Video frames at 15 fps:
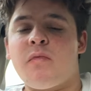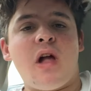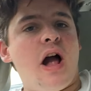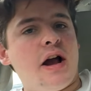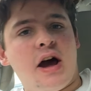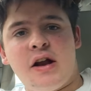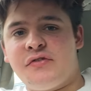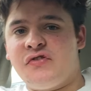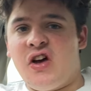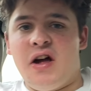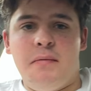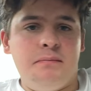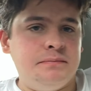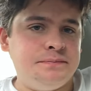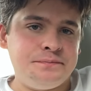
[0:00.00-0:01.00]
I gotta say,
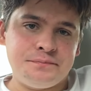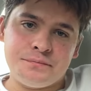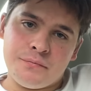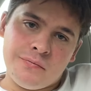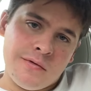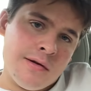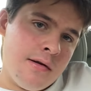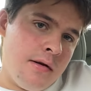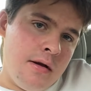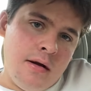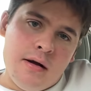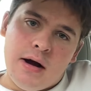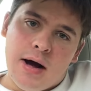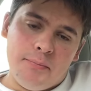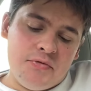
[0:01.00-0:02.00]

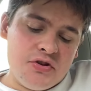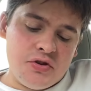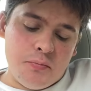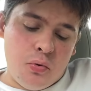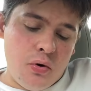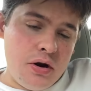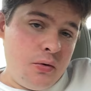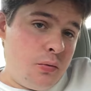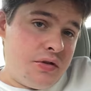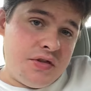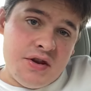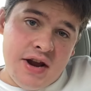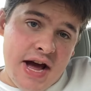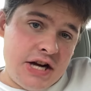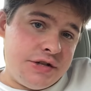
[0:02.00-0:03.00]
I'm disappointed with
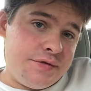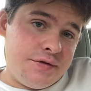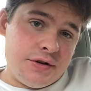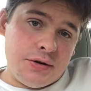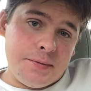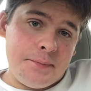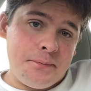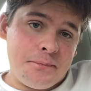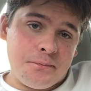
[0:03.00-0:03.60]
the Nashville